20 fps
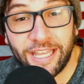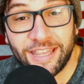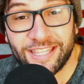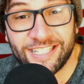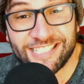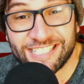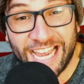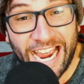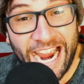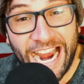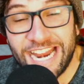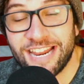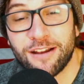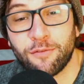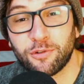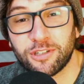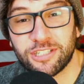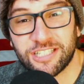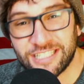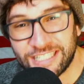sign-in
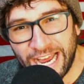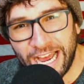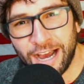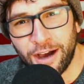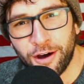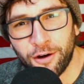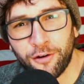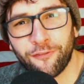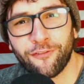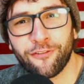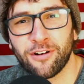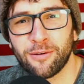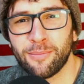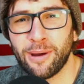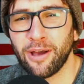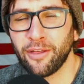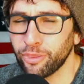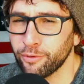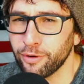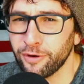was down for
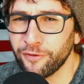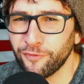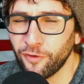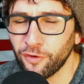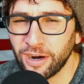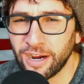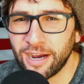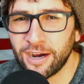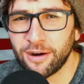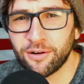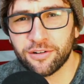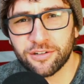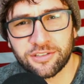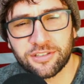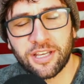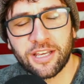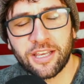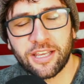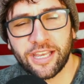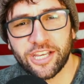about 3 or 4
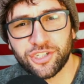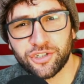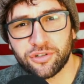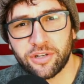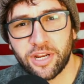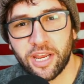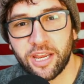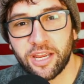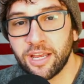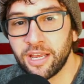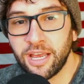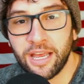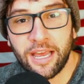hours yesterday.